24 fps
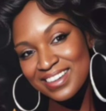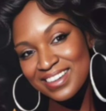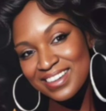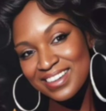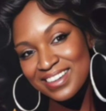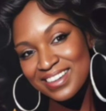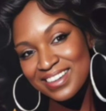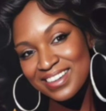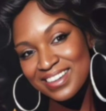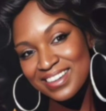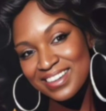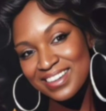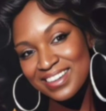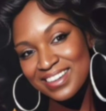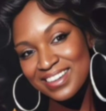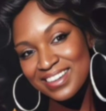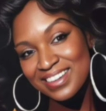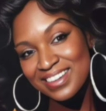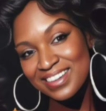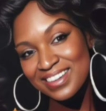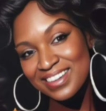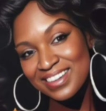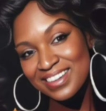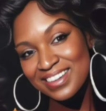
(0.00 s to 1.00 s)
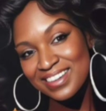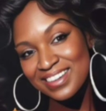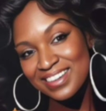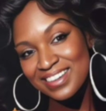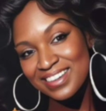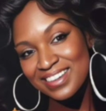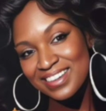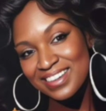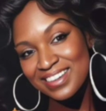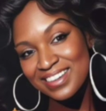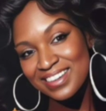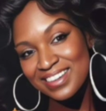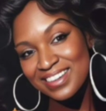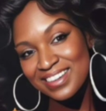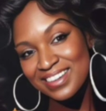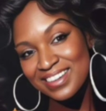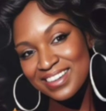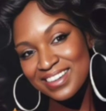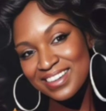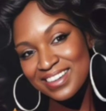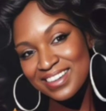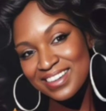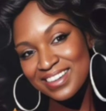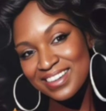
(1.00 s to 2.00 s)

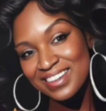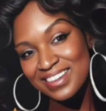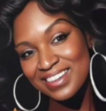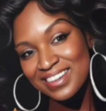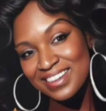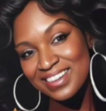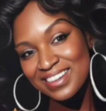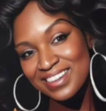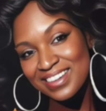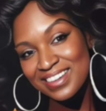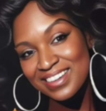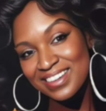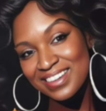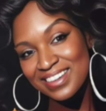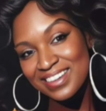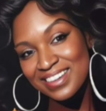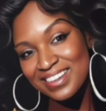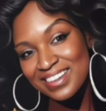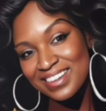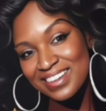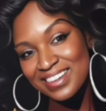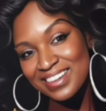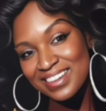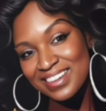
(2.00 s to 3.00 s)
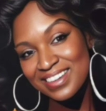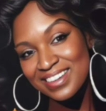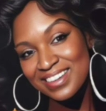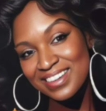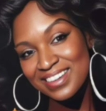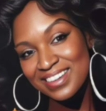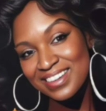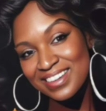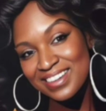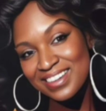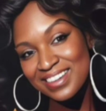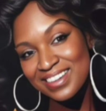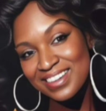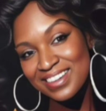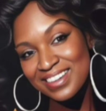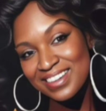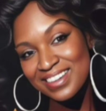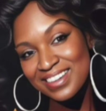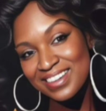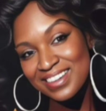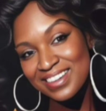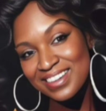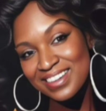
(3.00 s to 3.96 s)
This person isn't speaking.